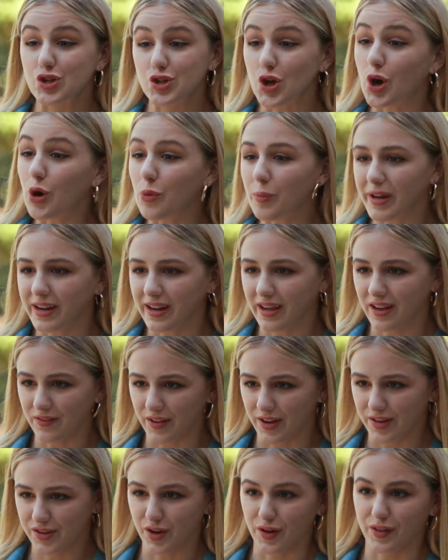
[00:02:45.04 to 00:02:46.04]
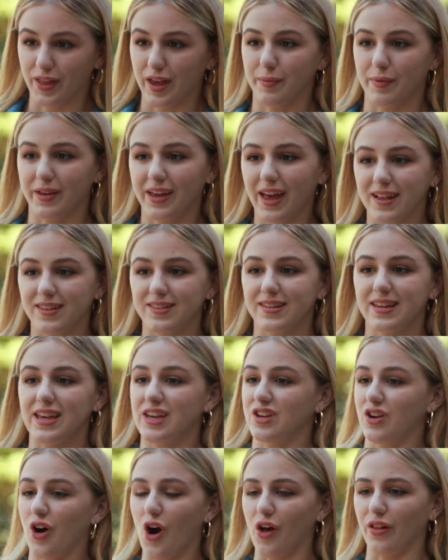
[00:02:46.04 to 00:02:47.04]
So many of us are like McKenzie
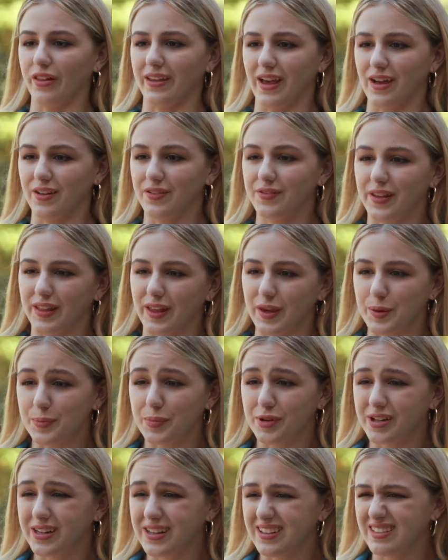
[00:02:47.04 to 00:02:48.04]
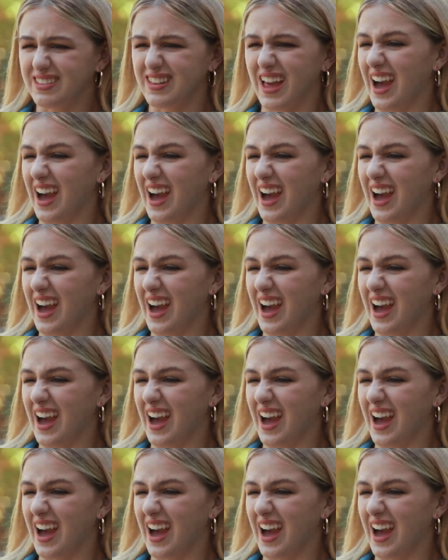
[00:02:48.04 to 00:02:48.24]
and Alia, feeling pretty